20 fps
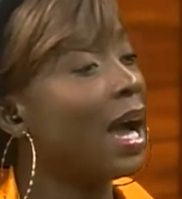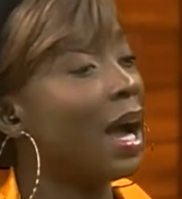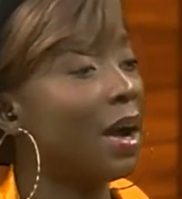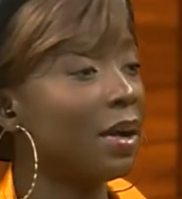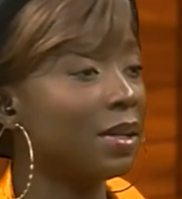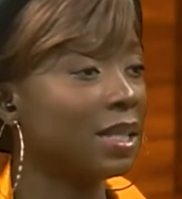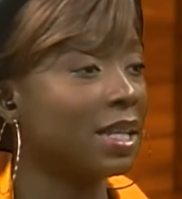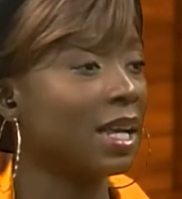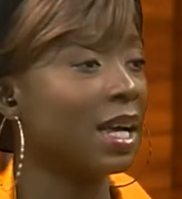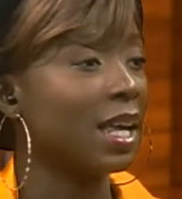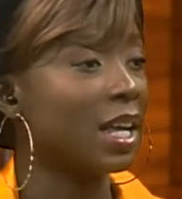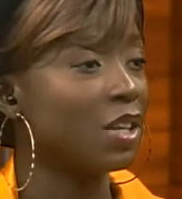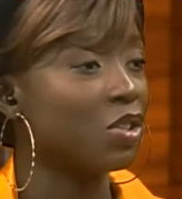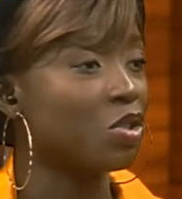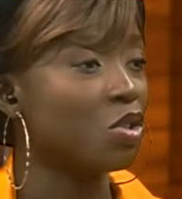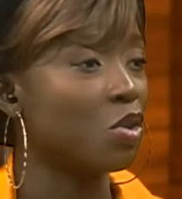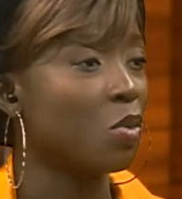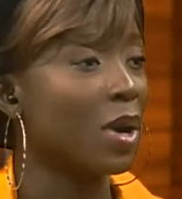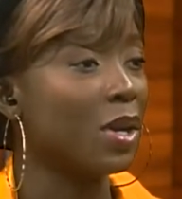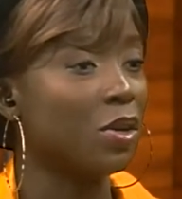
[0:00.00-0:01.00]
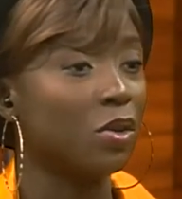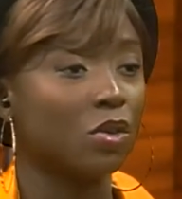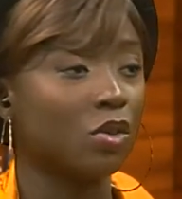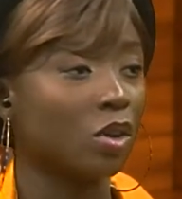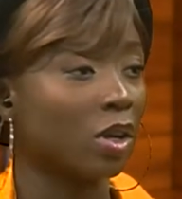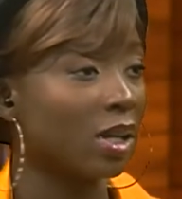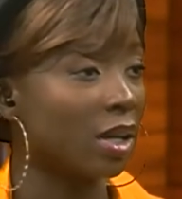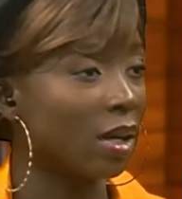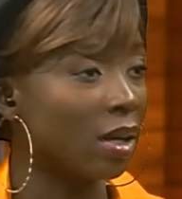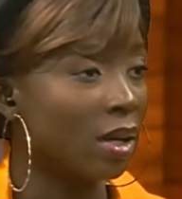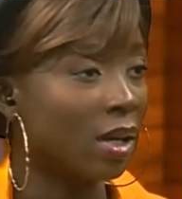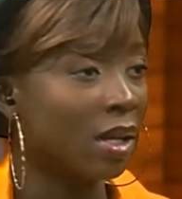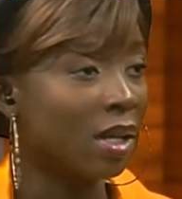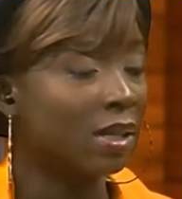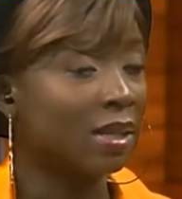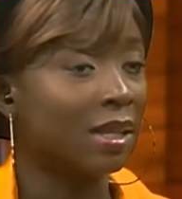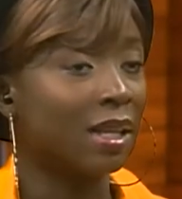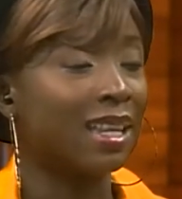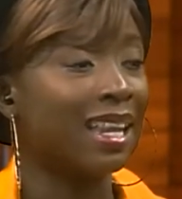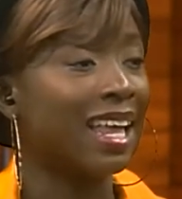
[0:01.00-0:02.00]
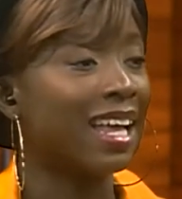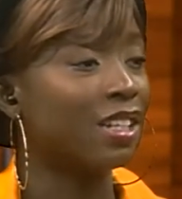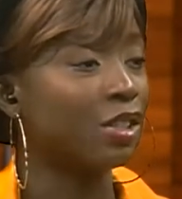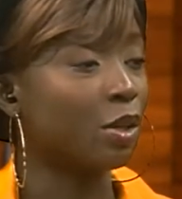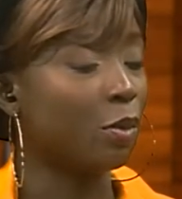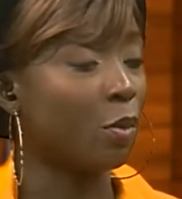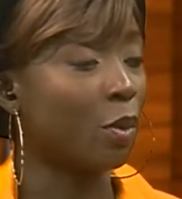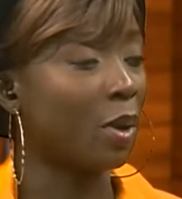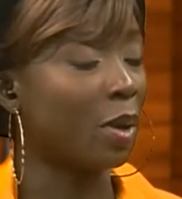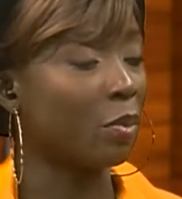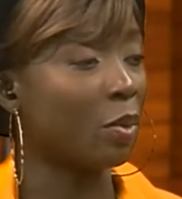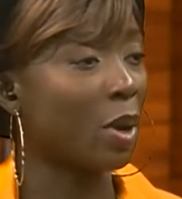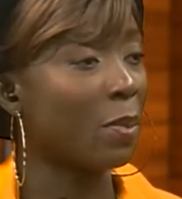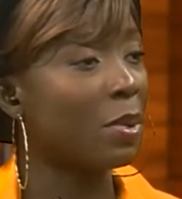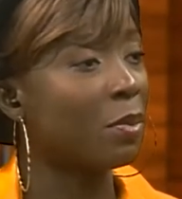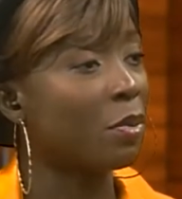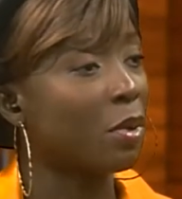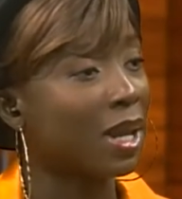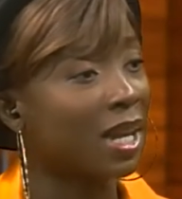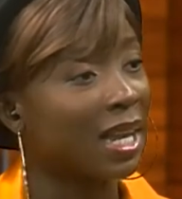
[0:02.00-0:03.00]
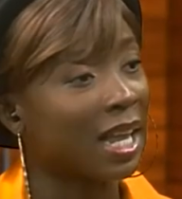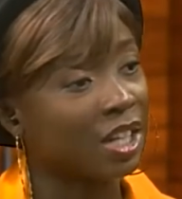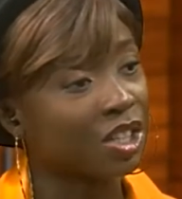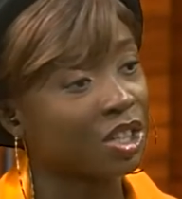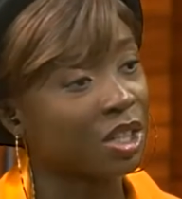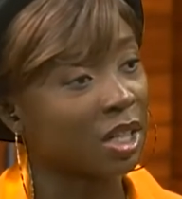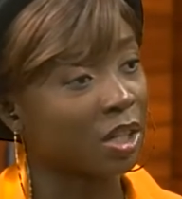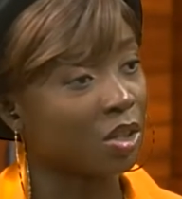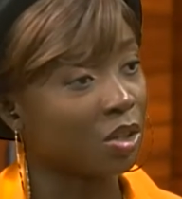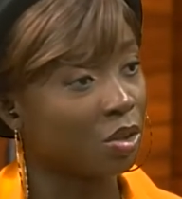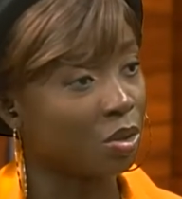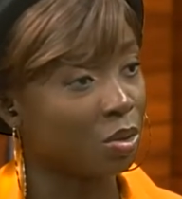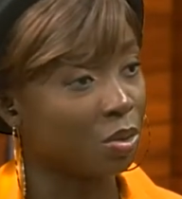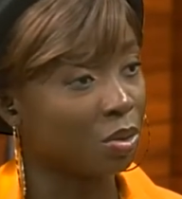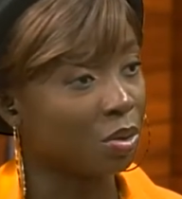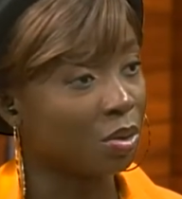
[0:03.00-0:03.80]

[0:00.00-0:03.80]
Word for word: how did that get to you when you saw the the, la- the way, way, people were lashing at you